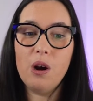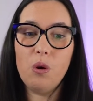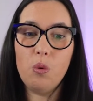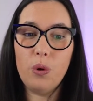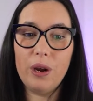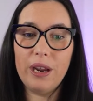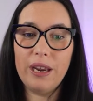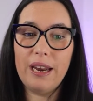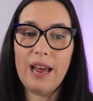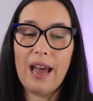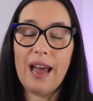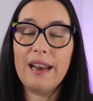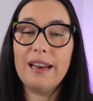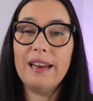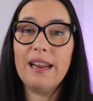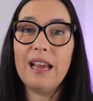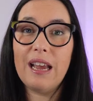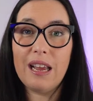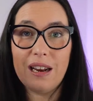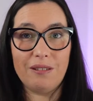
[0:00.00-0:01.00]
with
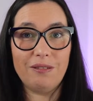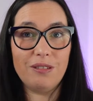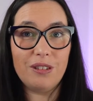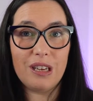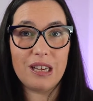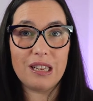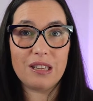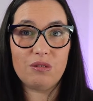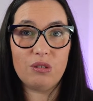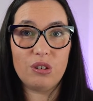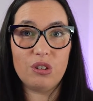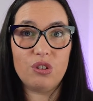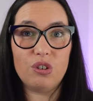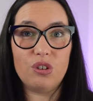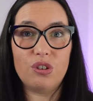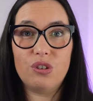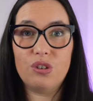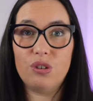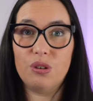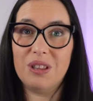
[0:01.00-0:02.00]
an A W S
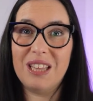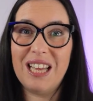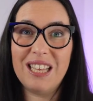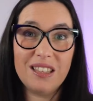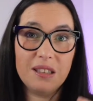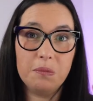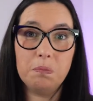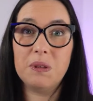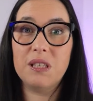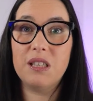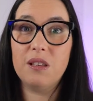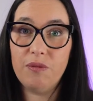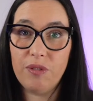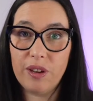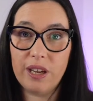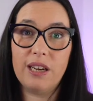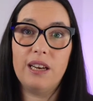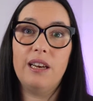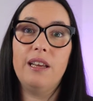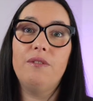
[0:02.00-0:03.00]
resource. So that's
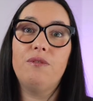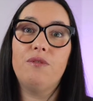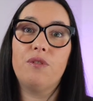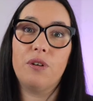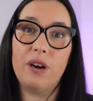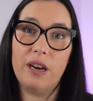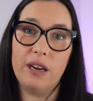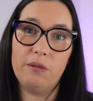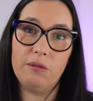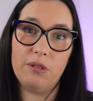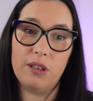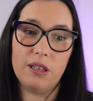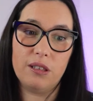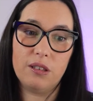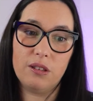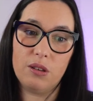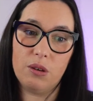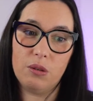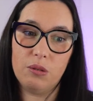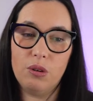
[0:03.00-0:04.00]
specifically for A W
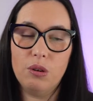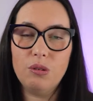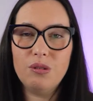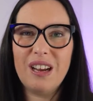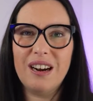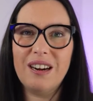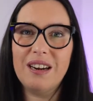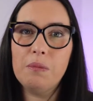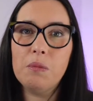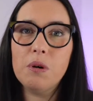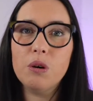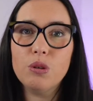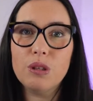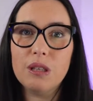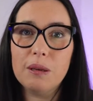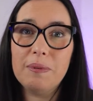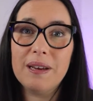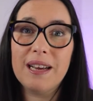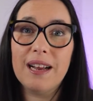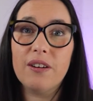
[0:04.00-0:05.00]
S. So those are the most
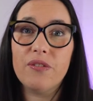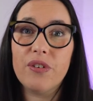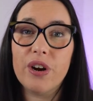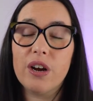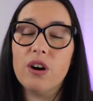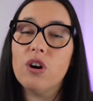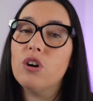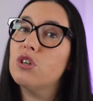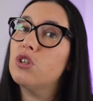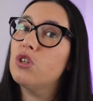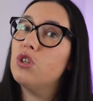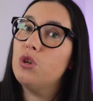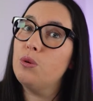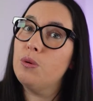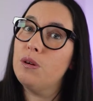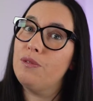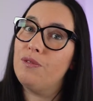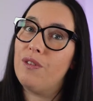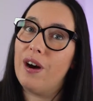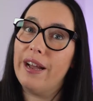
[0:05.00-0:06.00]
typical records
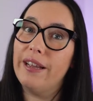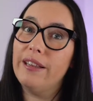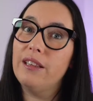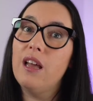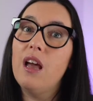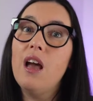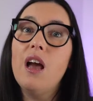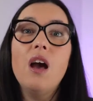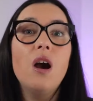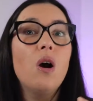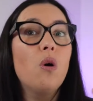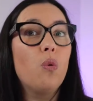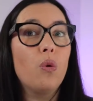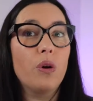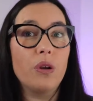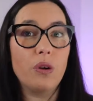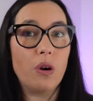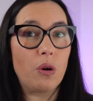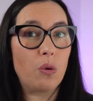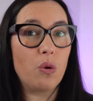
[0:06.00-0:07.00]
you will find
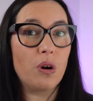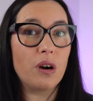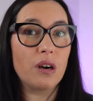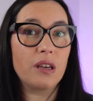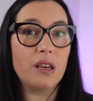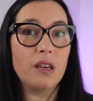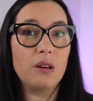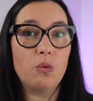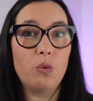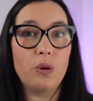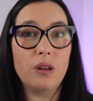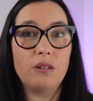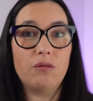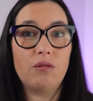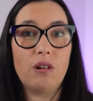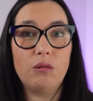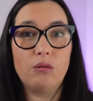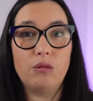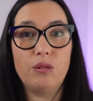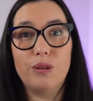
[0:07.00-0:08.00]
when you're working with
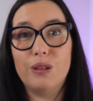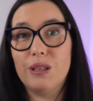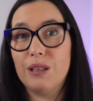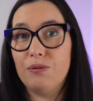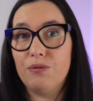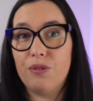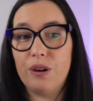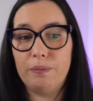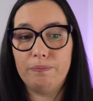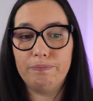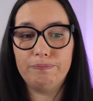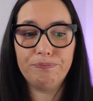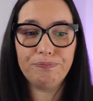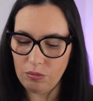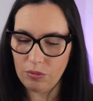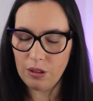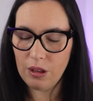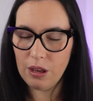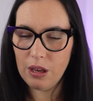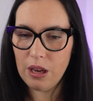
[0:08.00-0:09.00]
Route fifty-three.
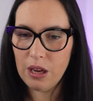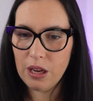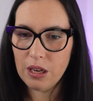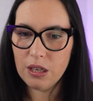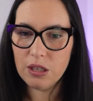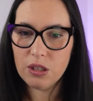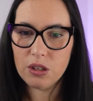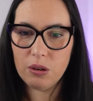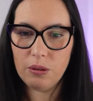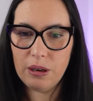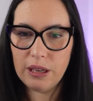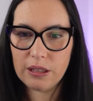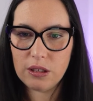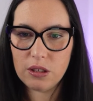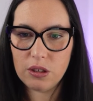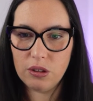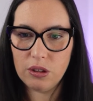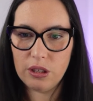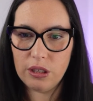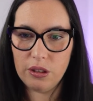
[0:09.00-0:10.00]
So
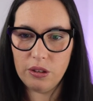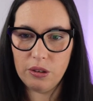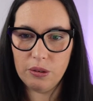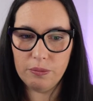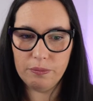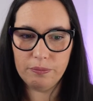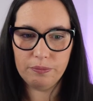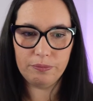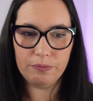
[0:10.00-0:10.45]
let's continue.